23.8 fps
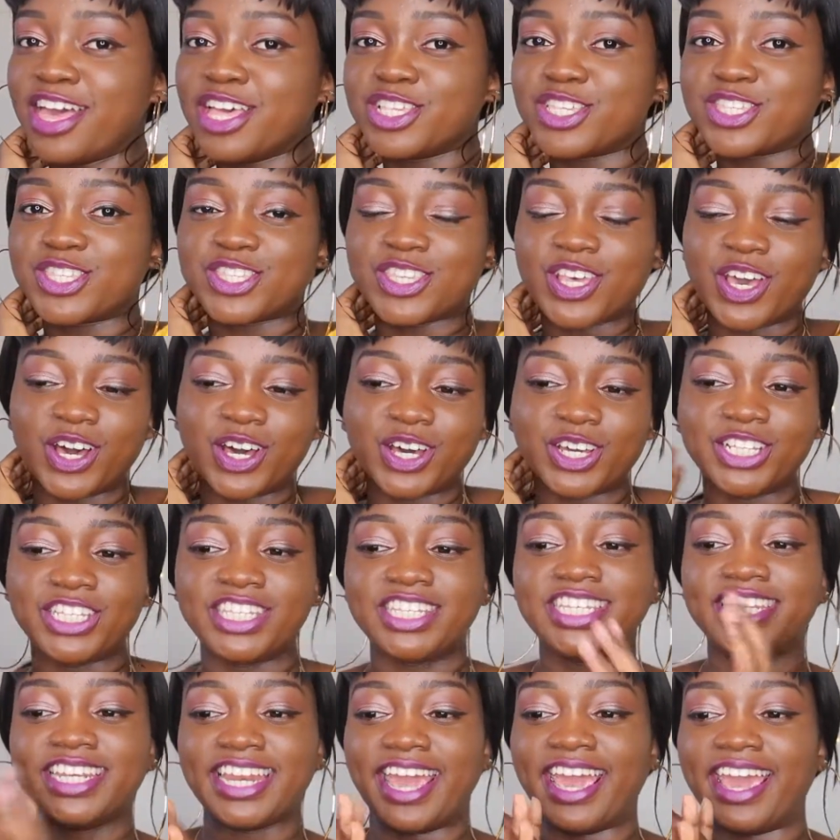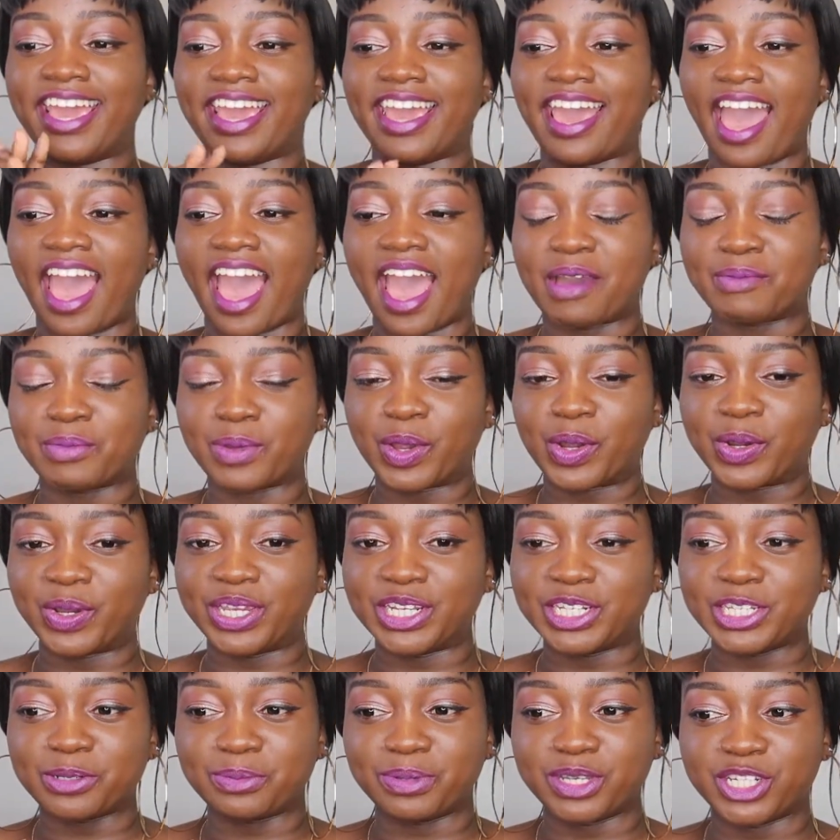So today I'm
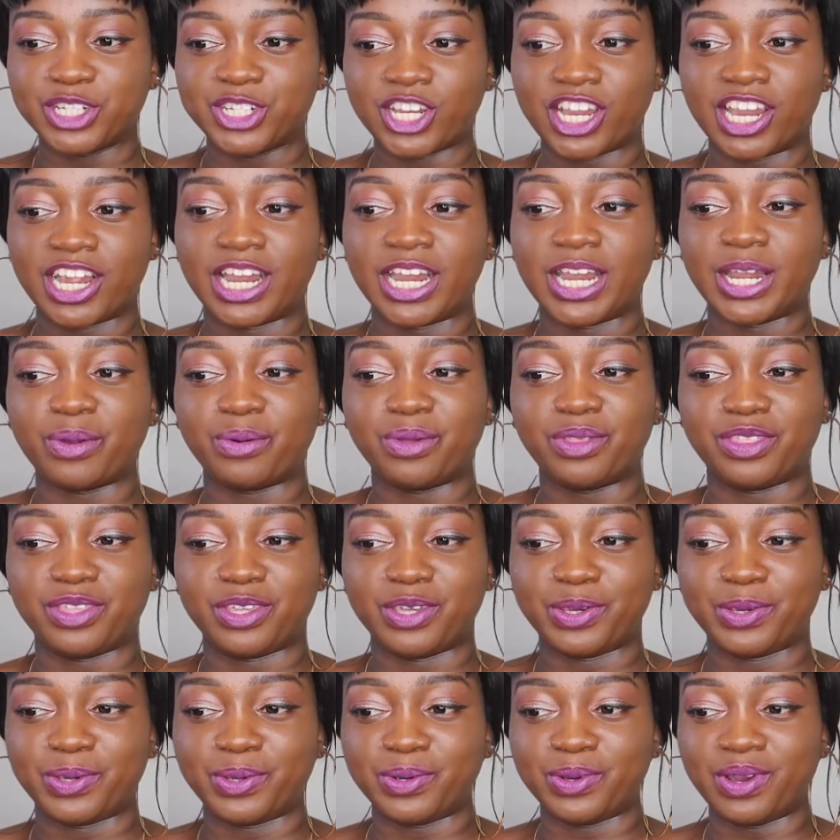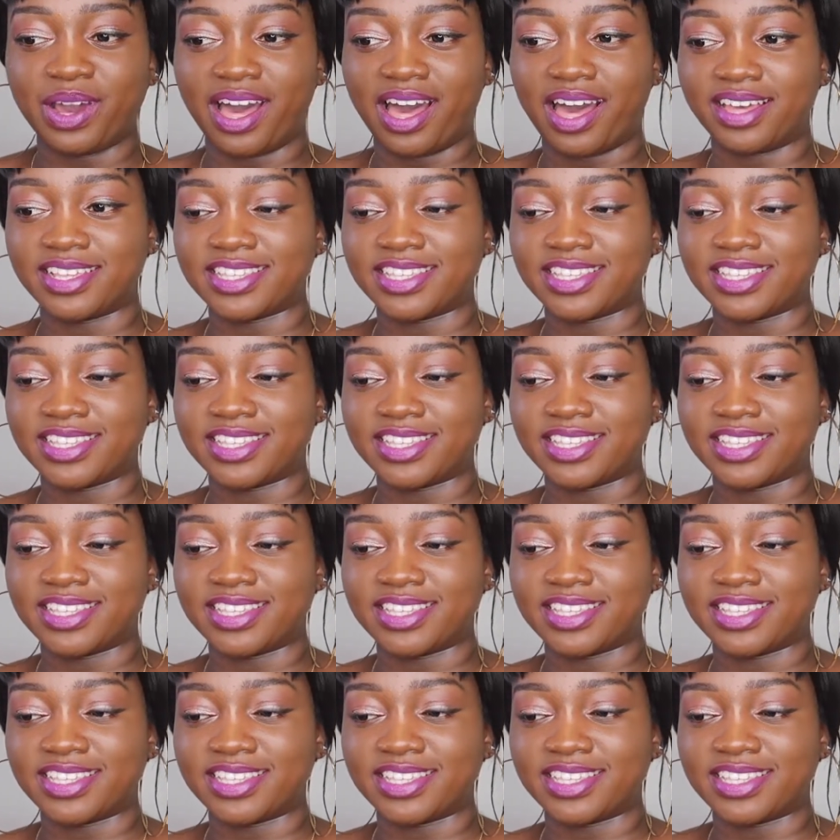going to be sharing with you